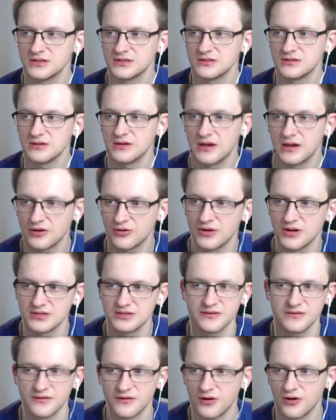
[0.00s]

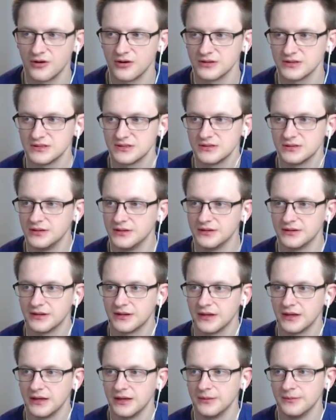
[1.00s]
aggressive cards in the
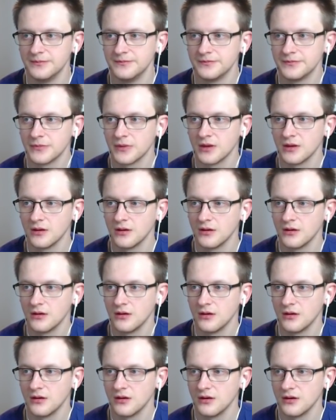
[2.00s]
game
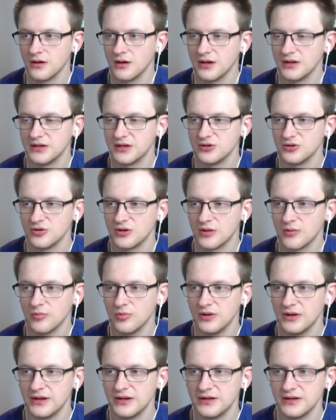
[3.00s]
that you can
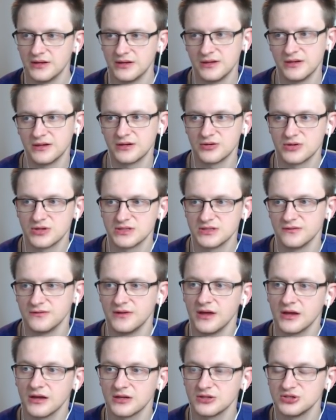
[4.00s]
play in an aggressive
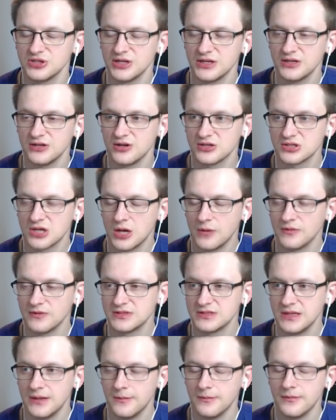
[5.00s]
deck. Jade Claw's obviously
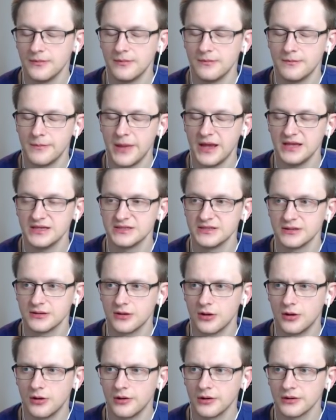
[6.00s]
an amazing
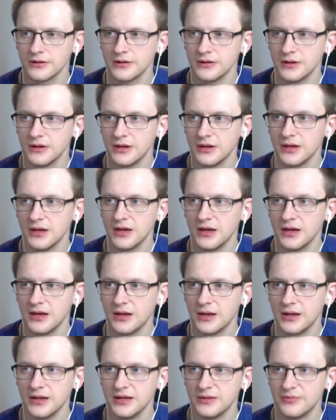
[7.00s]
card.
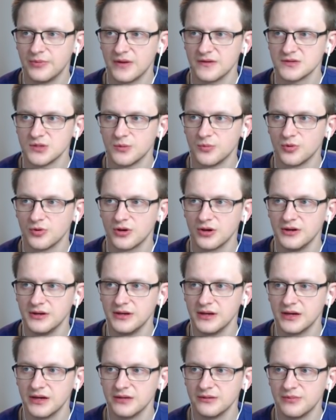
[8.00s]
It buffs your Buccaneer,
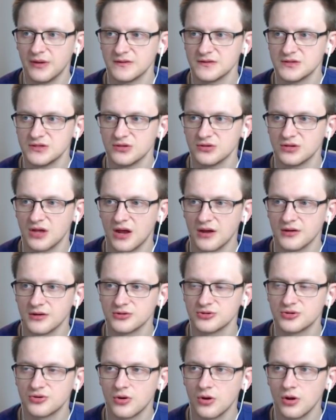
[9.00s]
it buffs your Tunnel
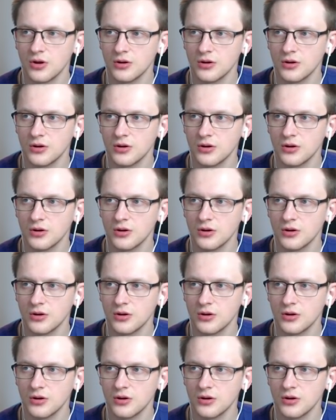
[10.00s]
Trog,